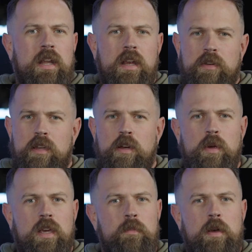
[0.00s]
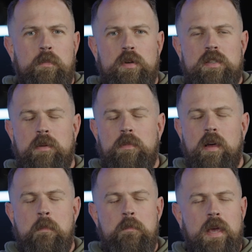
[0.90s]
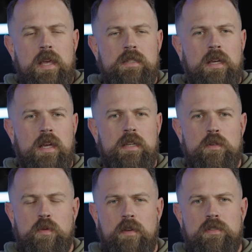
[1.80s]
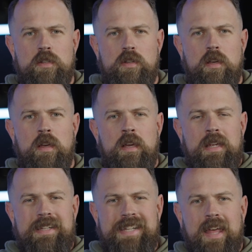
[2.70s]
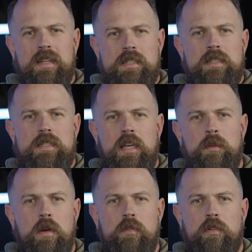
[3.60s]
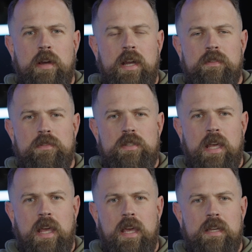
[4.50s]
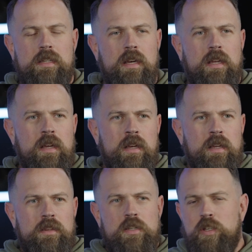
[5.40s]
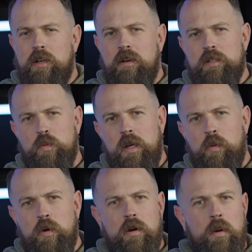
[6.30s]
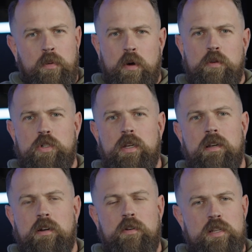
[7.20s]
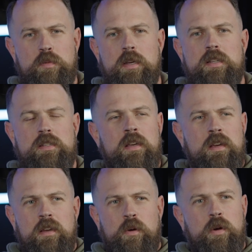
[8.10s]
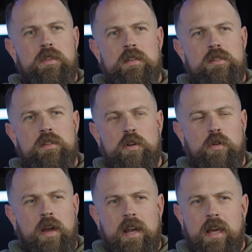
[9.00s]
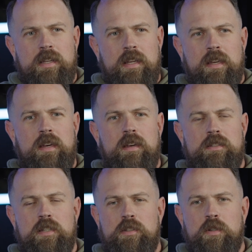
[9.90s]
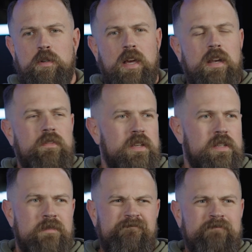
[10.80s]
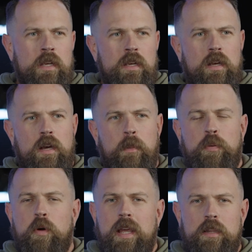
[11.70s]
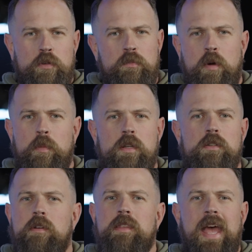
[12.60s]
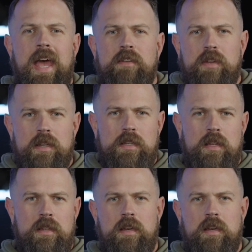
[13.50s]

And every year we come up with some amazing ideas. We have such a talented team of creatives, and this year as we were approaching Christmas, we had this great idea to do kind of this prelude moment during the Advent